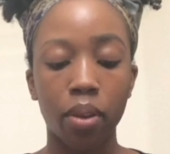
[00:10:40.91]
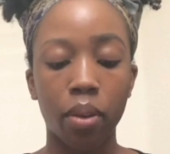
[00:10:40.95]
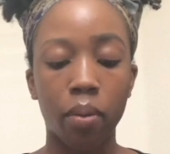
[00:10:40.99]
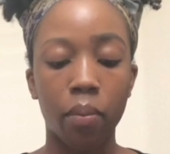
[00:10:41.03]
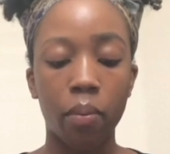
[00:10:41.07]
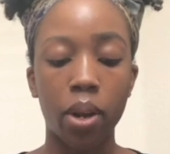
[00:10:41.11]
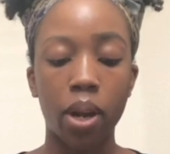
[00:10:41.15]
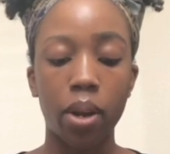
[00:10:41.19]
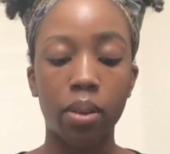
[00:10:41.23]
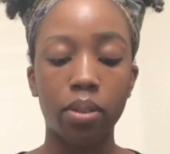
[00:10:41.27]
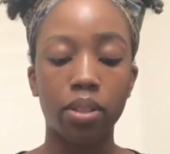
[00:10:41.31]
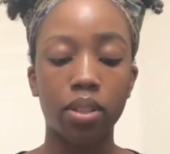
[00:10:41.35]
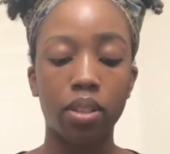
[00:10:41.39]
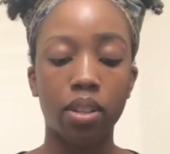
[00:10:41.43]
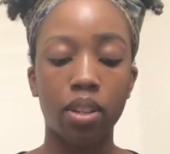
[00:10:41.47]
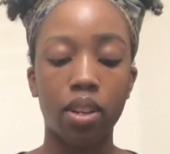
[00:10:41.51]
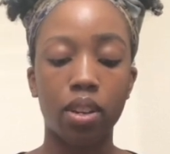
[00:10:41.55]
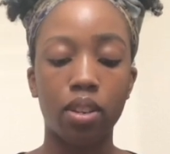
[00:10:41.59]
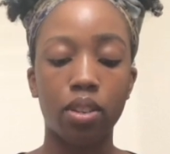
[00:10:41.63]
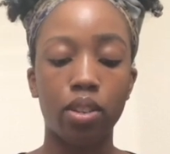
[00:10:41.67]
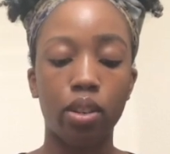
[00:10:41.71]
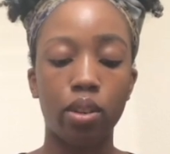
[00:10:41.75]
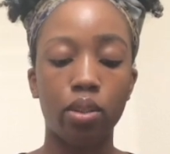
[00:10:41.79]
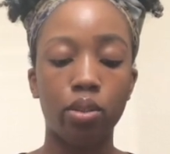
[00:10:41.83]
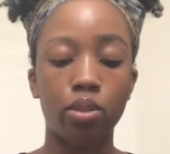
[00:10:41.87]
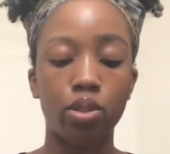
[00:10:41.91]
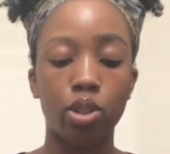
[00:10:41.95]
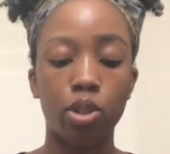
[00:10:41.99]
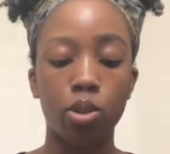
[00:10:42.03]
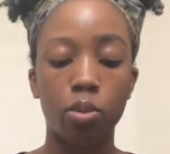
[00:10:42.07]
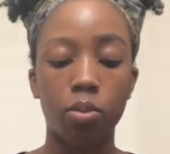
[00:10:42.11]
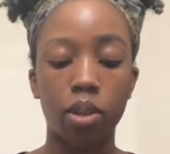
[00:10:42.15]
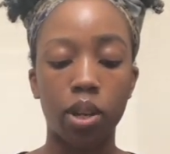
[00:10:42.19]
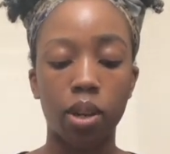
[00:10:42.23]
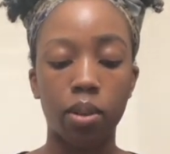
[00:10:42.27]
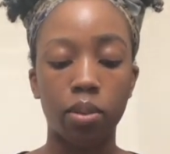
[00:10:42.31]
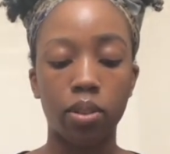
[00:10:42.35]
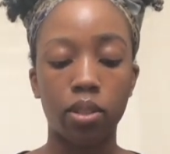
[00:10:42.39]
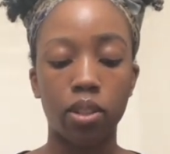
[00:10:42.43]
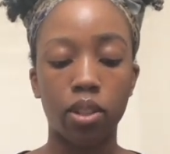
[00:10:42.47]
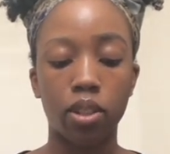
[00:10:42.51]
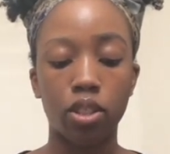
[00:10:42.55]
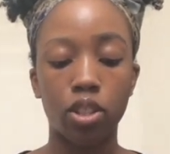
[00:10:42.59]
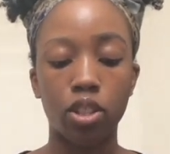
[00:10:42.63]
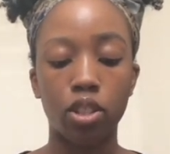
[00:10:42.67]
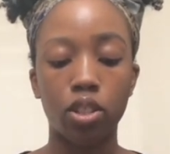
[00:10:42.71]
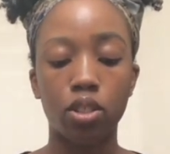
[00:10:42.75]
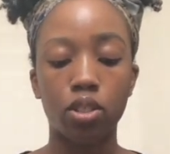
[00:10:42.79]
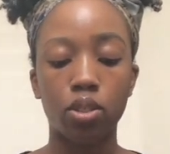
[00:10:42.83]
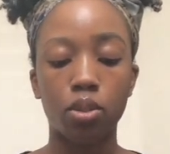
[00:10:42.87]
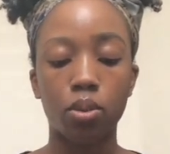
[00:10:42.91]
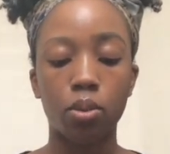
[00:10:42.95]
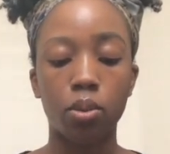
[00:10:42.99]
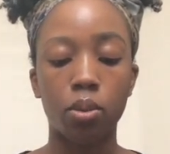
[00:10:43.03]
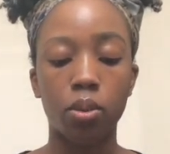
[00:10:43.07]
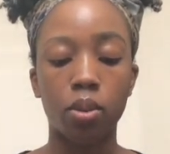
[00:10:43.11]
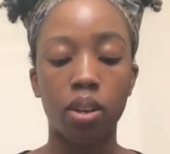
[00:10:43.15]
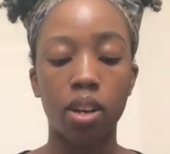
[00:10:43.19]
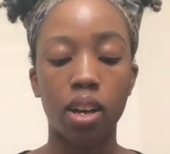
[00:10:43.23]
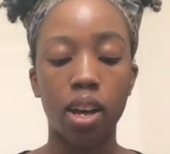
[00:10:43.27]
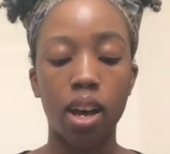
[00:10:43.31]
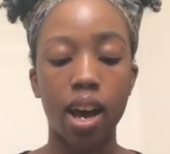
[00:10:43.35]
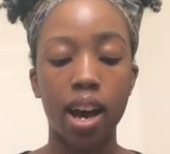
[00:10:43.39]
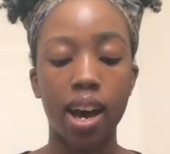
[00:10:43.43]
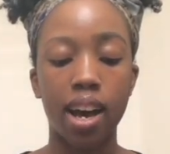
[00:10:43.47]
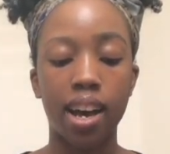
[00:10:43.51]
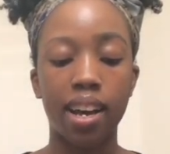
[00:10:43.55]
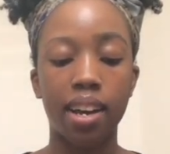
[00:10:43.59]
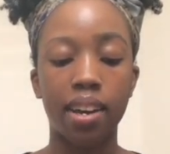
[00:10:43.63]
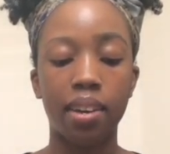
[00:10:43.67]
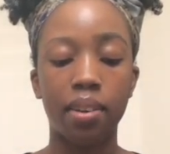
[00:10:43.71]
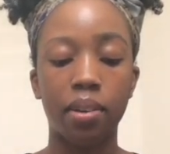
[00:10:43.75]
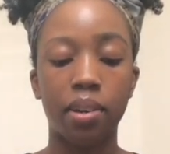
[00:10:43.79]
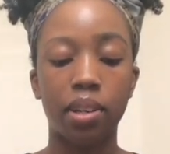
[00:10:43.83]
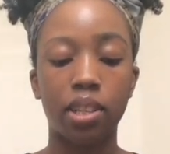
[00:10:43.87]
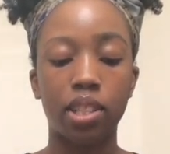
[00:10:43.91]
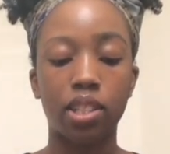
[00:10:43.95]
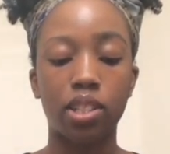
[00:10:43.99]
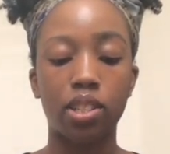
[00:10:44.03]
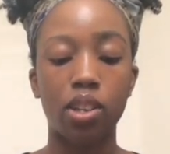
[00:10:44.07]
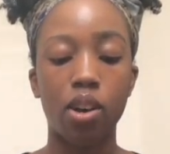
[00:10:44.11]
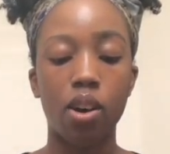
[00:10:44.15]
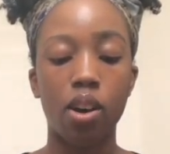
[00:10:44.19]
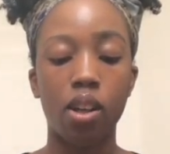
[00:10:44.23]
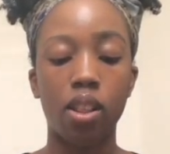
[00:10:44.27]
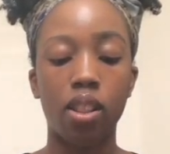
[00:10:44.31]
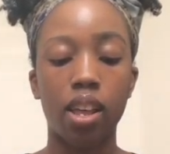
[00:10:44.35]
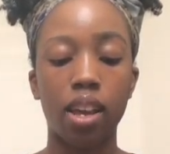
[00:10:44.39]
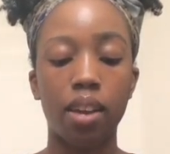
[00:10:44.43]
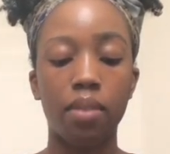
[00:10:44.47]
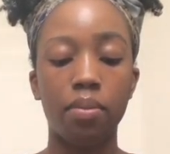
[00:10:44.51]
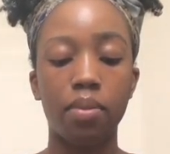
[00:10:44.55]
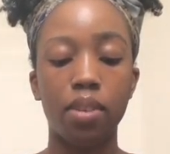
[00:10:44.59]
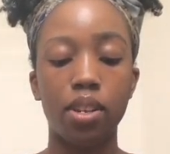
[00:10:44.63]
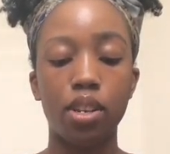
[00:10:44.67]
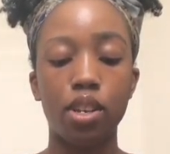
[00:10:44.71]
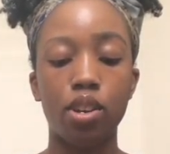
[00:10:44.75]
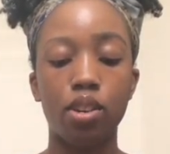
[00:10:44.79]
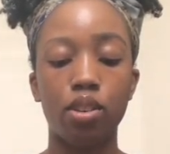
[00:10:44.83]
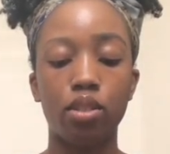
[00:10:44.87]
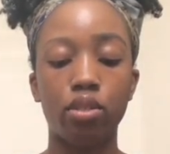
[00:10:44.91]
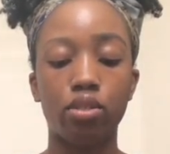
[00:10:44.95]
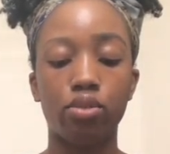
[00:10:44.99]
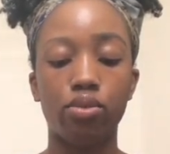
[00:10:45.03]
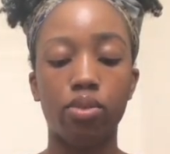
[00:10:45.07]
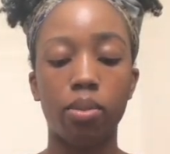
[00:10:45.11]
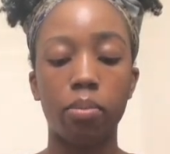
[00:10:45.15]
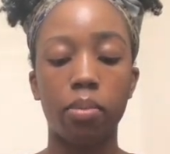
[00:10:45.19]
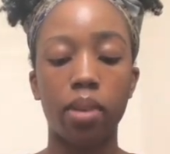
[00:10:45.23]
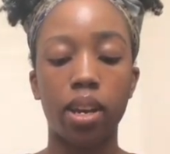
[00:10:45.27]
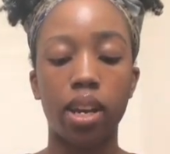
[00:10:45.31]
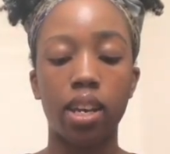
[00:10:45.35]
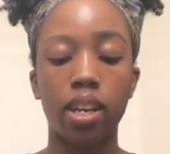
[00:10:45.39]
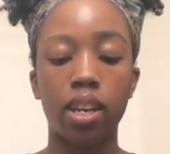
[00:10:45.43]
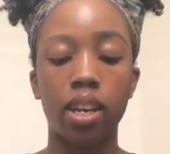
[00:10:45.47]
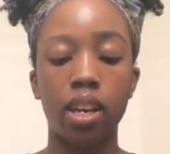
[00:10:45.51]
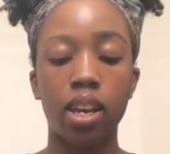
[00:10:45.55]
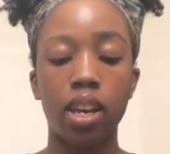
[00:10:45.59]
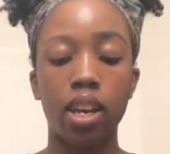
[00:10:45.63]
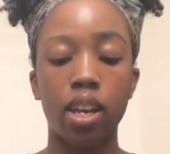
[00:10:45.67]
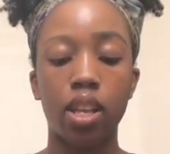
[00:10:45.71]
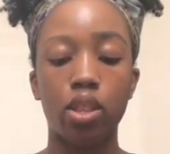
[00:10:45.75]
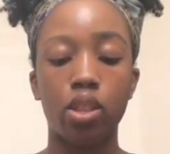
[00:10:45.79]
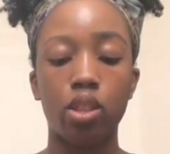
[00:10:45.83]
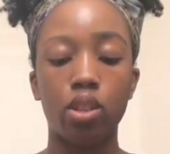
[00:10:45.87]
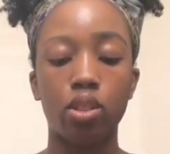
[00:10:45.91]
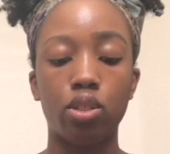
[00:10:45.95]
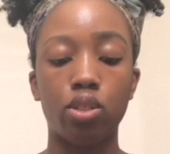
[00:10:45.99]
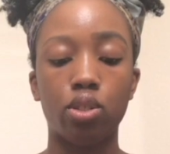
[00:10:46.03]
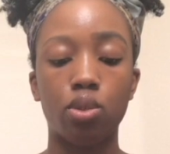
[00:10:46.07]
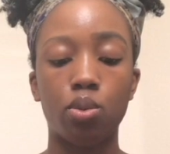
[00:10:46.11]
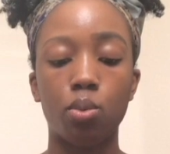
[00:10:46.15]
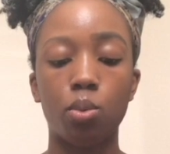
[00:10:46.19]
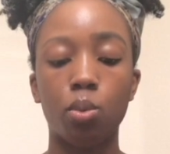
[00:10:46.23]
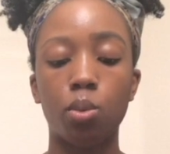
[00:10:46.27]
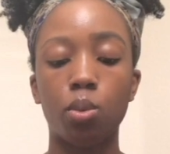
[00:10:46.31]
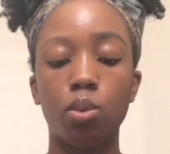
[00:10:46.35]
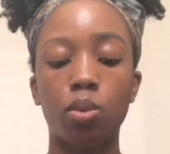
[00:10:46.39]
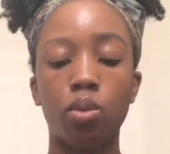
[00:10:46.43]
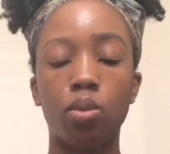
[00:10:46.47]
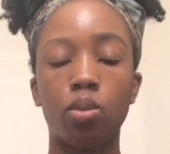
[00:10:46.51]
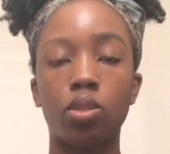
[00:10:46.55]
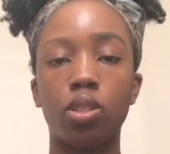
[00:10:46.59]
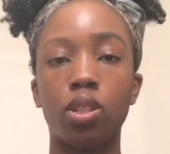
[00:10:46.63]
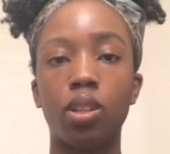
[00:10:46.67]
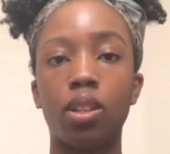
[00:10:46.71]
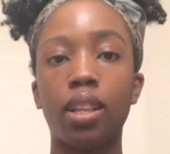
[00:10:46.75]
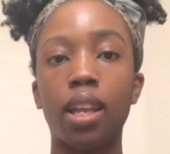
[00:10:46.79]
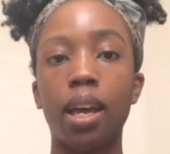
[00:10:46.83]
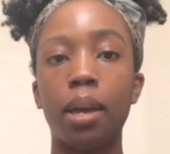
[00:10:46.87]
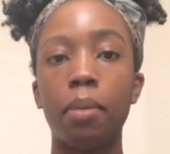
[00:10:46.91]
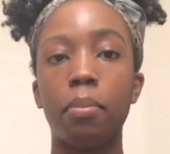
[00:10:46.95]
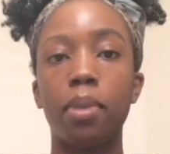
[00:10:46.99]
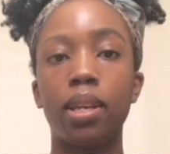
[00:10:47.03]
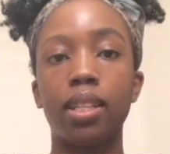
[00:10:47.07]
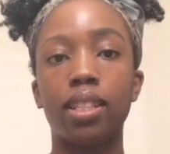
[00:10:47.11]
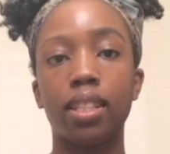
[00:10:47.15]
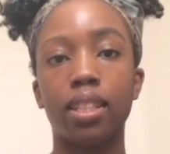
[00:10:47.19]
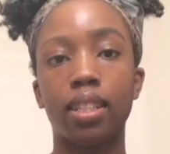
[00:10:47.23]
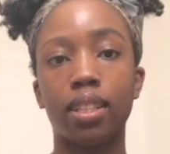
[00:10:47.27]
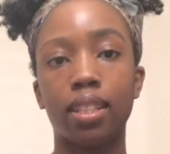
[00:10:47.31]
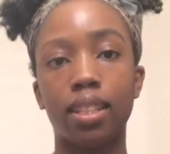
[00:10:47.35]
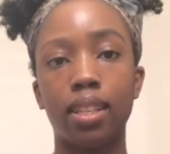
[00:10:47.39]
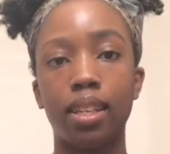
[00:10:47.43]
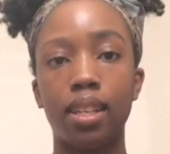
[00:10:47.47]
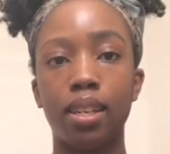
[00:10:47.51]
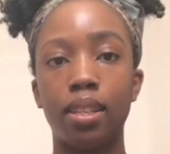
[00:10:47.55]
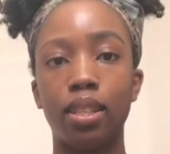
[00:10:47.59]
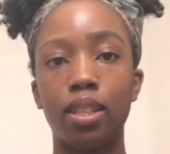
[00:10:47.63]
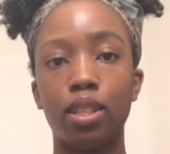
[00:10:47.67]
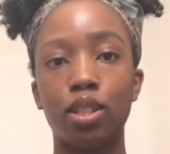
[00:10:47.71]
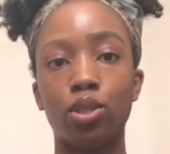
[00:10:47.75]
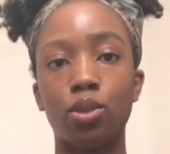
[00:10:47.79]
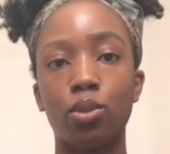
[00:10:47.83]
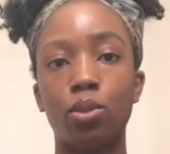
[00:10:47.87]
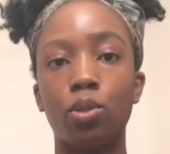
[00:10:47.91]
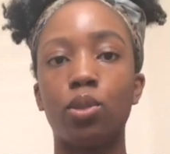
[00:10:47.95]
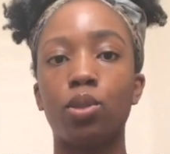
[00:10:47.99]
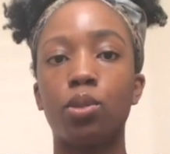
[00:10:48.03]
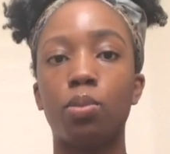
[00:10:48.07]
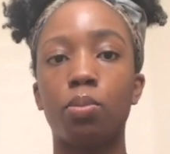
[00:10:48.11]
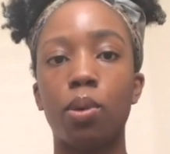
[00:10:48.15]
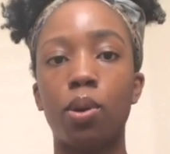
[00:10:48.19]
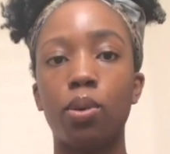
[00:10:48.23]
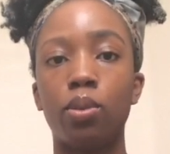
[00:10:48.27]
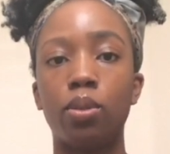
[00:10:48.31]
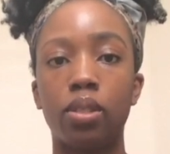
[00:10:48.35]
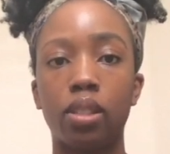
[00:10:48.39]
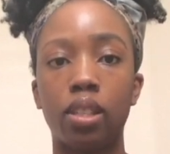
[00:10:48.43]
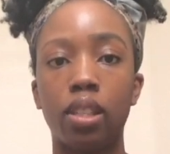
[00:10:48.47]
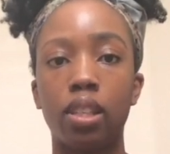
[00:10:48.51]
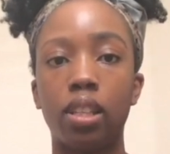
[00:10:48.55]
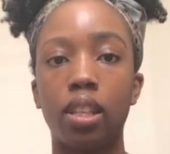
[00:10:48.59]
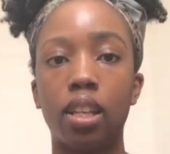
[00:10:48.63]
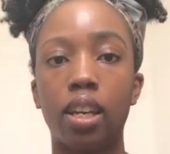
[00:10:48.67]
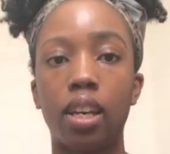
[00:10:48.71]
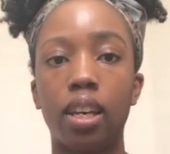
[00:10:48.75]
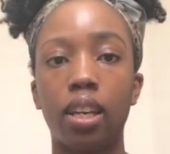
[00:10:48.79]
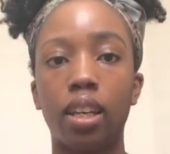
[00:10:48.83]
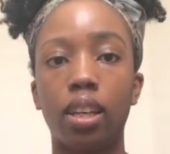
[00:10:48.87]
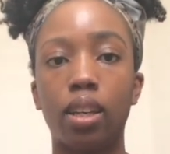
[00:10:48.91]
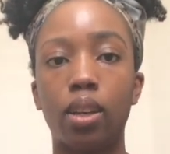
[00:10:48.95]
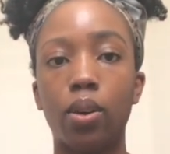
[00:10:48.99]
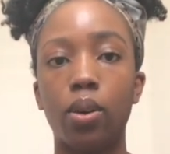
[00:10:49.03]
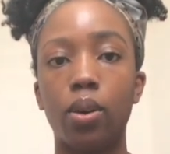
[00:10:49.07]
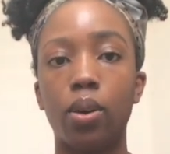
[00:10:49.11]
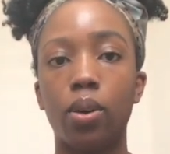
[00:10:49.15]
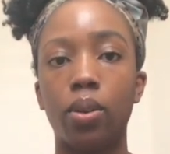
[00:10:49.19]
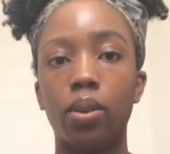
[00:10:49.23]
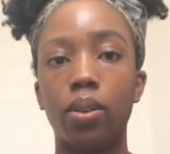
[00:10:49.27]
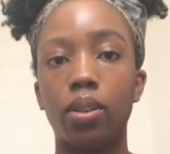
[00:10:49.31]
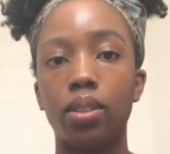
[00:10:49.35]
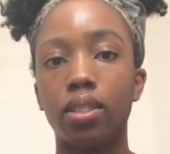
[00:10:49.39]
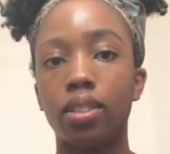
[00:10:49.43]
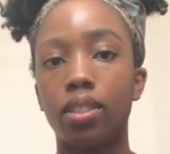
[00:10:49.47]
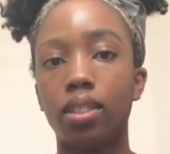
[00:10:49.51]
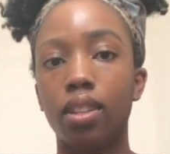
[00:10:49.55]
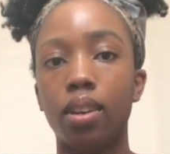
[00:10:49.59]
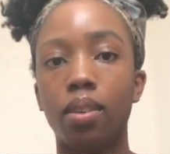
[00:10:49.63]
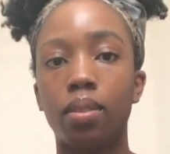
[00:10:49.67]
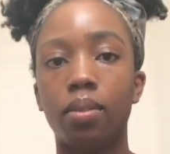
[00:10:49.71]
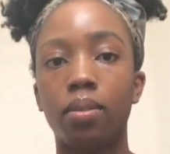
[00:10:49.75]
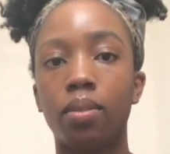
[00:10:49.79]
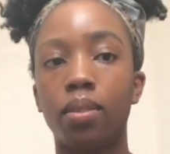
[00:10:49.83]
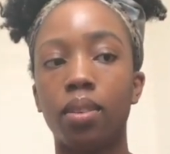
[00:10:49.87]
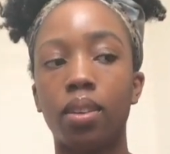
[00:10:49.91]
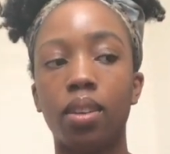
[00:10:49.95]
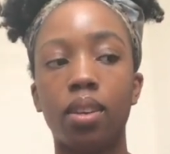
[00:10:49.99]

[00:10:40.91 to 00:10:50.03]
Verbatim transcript: when I was looking on YouTube and I was searching the school, I saw like videos from like the schools, like basically the schools posting like stuff,